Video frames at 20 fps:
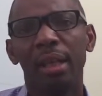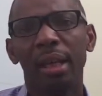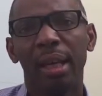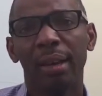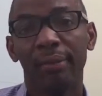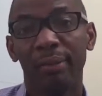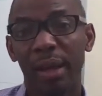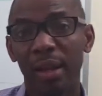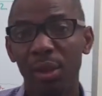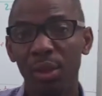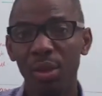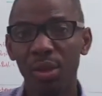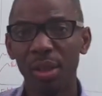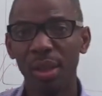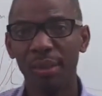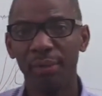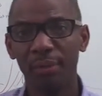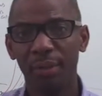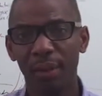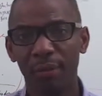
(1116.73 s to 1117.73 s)

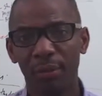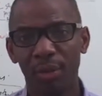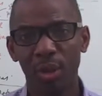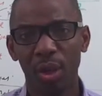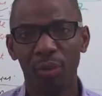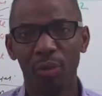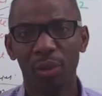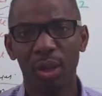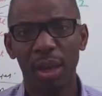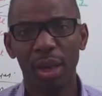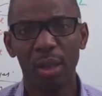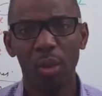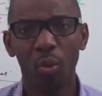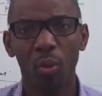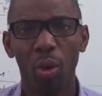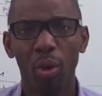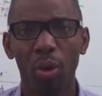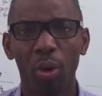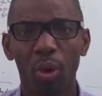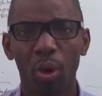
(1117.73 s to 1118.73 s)
If you hear the word